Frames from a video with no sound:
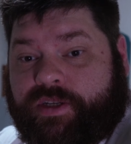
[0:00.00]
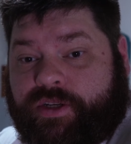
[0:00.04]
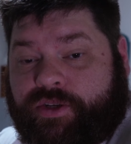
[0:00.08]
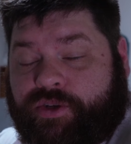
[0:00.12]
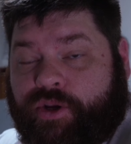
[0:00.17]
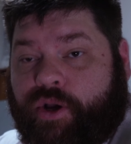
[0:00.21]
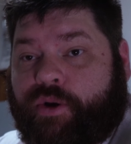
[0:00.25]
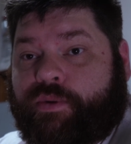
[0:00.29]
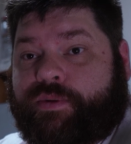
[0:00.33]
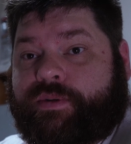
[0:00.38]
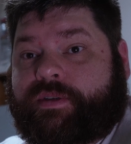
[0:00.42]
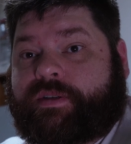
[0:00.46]
a
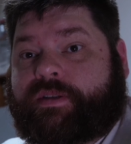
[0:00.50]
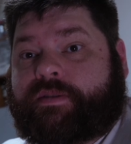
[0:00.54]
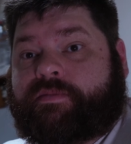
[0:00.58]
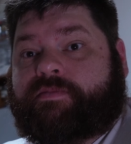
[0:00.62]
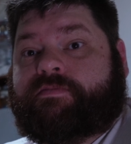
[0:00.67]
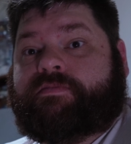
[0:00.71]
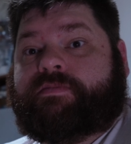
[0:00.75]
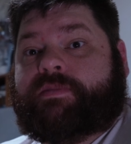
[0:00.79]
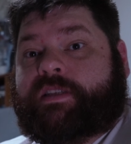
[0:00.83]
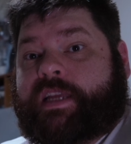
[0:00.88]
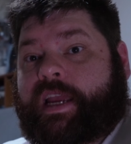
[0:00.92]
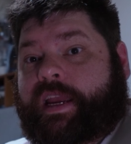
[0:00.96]
ghost
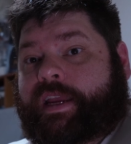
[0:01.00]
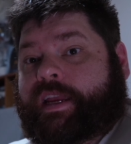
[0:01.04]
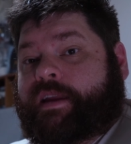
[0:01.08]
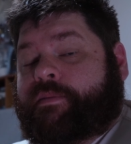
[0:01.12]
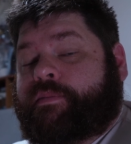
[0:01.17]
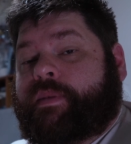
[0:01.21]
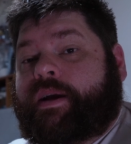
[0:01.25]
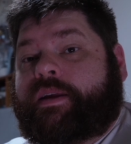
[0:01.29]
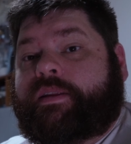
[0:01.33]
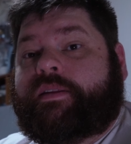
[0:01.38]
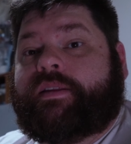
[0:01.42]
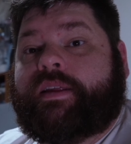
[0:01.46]
taking
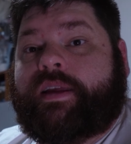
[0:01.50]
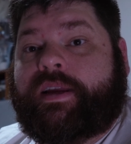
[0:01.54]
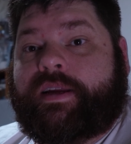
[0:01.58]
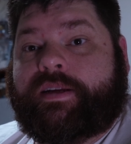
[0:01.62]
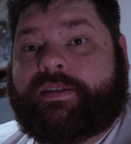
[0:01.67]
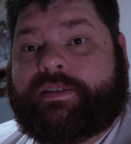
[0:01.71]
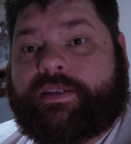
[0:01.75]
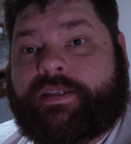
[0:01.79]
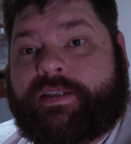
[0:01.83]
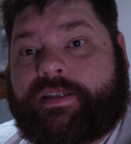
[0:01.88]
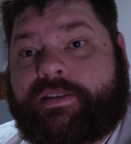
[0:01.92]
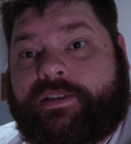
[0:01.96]
my
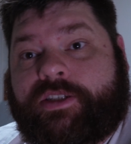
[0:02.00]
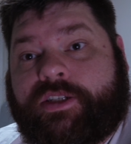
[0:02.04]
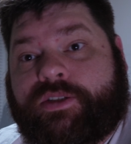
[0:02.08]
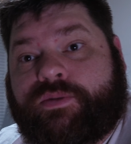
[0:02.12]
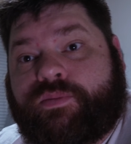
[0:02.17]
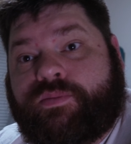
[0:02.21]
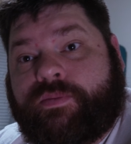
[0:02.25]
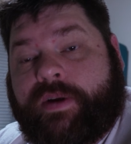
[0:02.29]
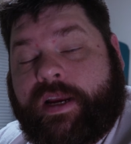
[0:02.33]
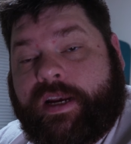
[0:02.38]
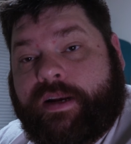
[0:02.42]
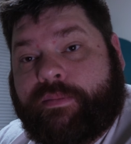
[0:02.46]
things and
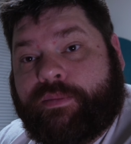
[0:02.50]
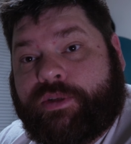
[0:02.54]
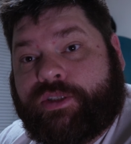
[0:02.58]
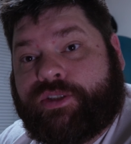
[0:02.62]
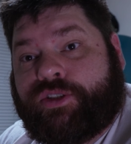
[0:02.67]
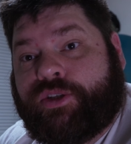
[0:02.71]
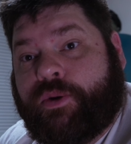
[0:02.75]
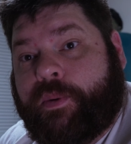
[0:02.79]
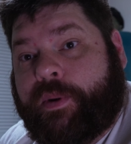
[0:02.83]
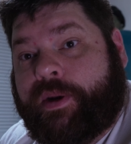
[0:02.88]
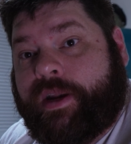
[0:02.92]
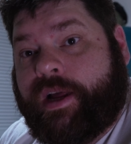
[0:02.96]
just randomly
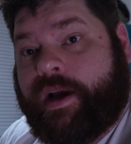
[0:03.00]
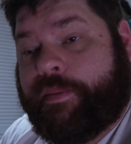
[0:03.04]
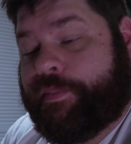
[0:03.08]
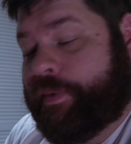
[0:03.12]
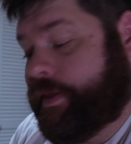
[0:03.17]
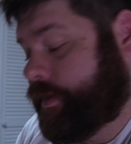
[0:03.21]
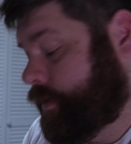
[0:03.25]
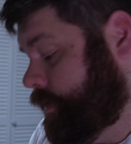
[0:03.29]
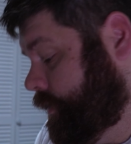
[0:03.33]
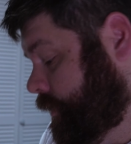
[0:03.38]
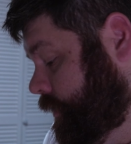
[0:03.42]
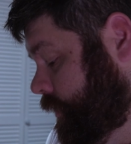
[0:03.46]
showing up.
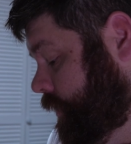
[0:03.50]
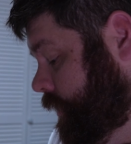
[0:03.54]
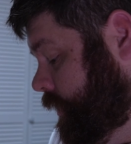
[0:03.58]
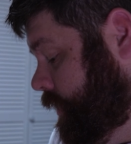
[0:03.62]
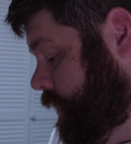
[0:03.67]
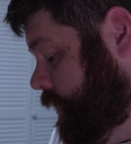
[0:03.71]
It's